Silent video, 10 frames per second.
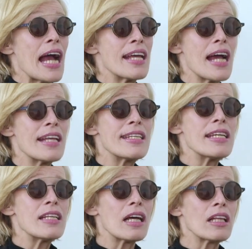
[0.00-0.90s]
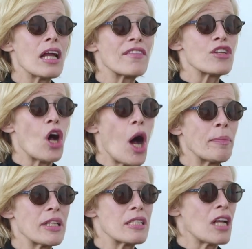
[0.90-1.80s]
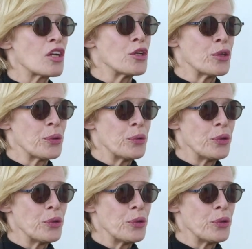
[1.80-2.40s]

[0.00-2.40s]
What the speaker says: I did a lot of topless, not nude.